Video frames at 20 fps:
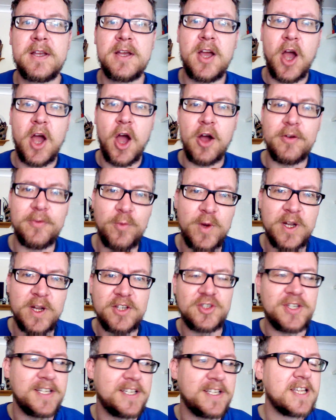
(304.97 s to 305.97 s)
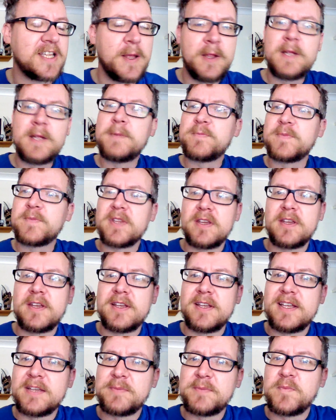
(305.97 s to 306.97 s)
of witches.
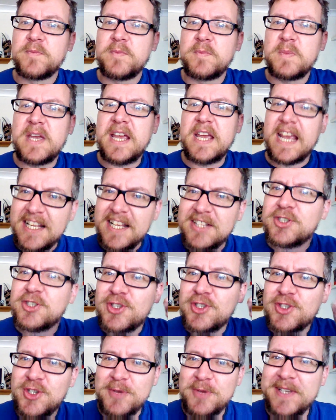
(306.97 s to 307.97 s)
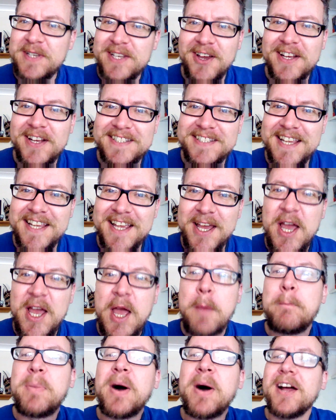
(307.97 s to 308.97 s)
It's a stupid idea,
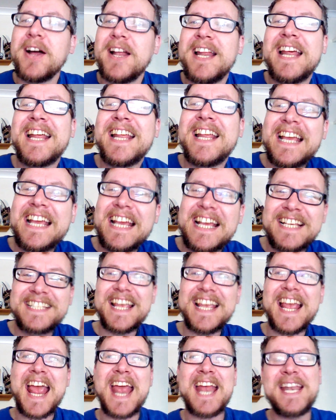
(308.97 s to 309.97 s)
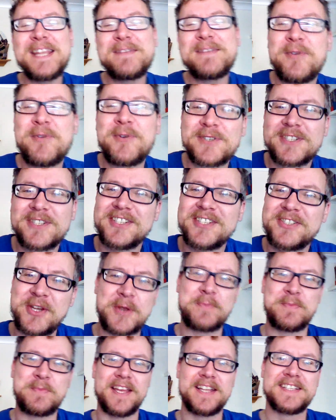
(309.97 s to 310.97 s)
but is it any more
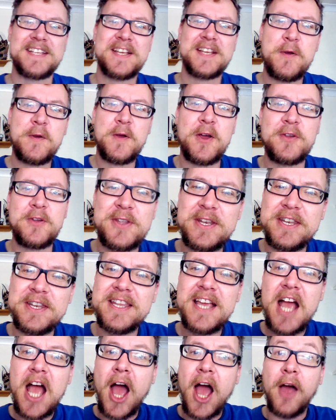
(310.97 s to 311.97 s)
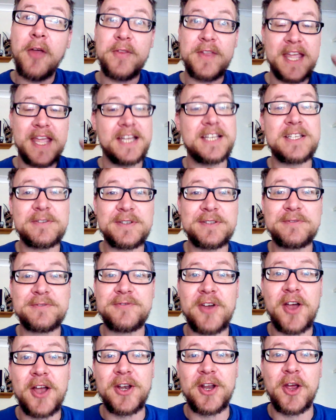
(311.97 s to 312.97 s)
stupid than at the end of
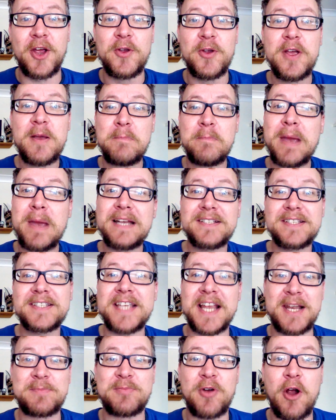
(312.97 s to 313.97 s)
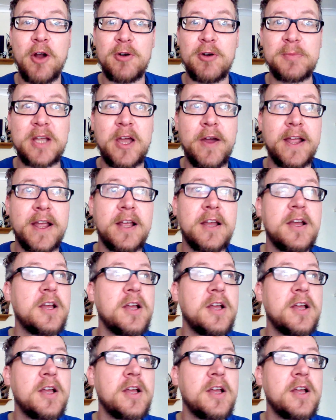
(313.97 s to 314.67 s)
Inferno, Mater Tenebrarum going,